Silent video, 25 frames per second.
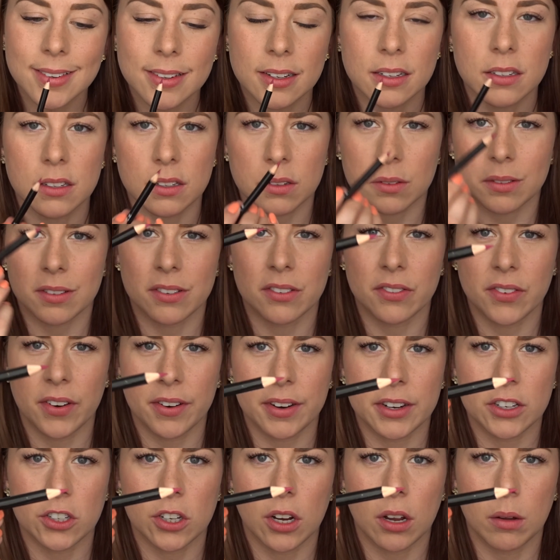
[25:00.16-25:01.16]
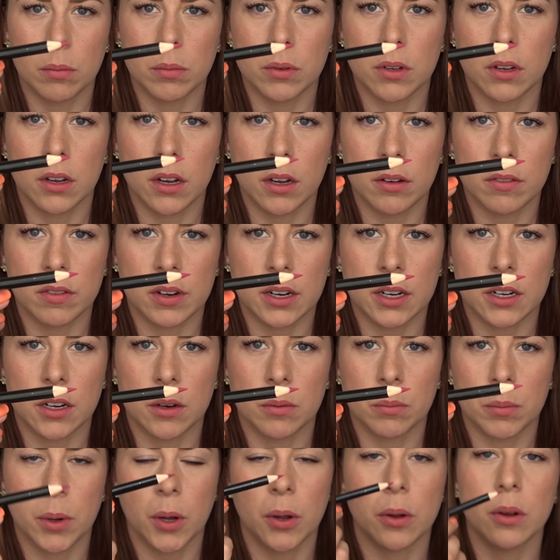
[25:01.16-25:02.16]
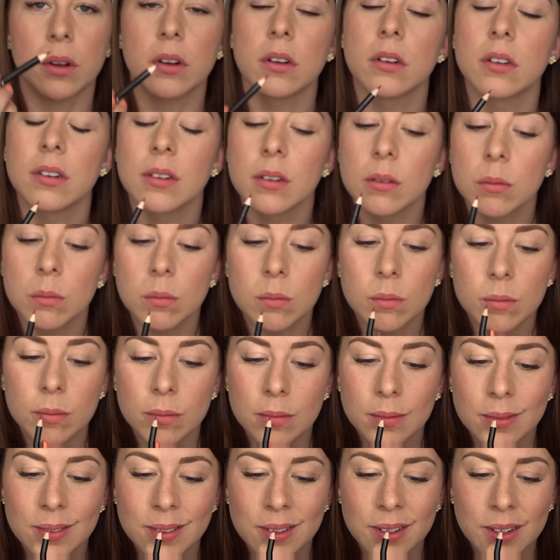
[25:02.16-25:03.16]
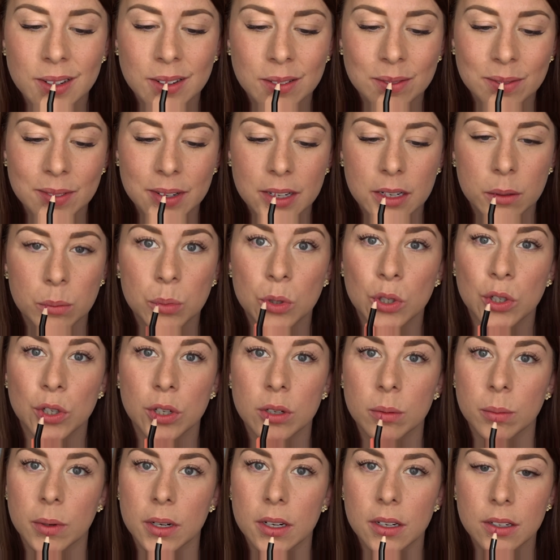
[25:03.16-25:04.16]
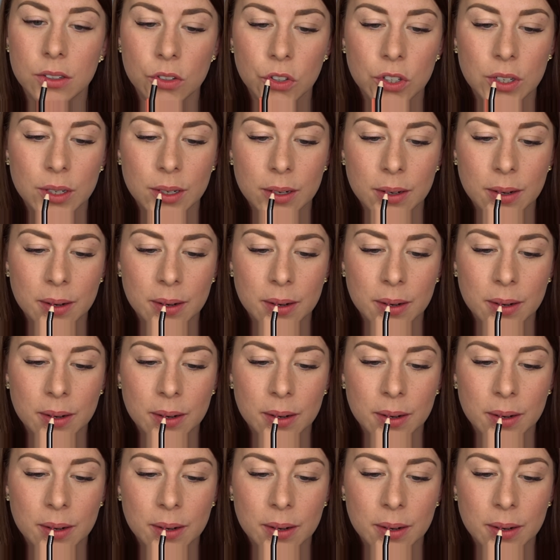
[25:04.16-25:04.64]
This one's very sharp, so hopefully I don't poke my lips too much.